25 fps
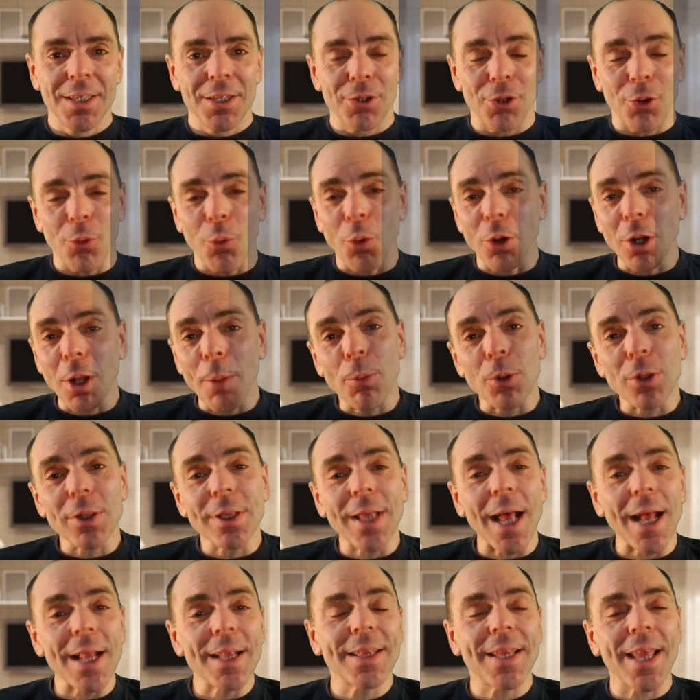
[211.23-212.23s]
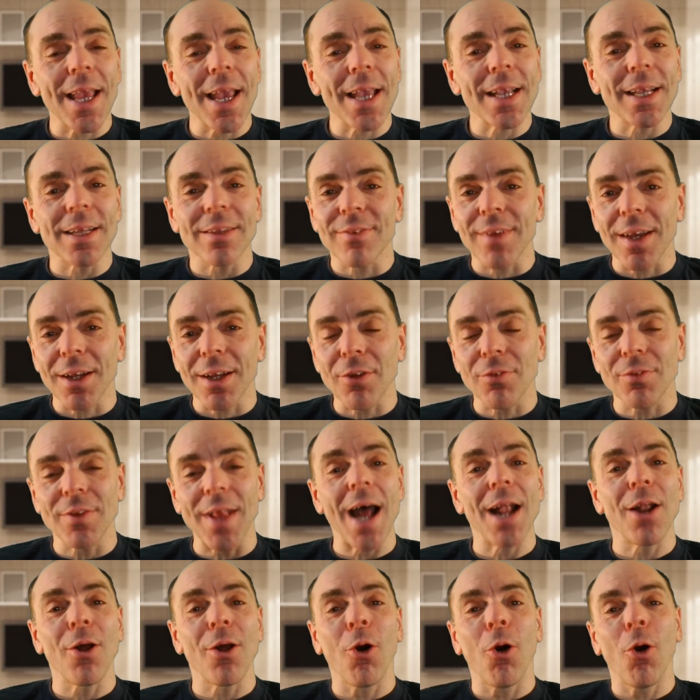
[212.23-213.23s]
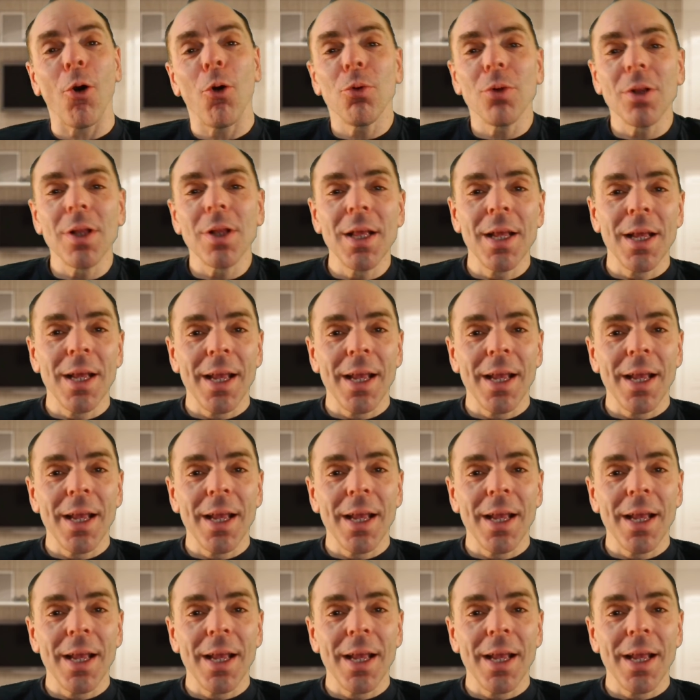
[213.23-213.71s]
You want to put that dick inside of that hole,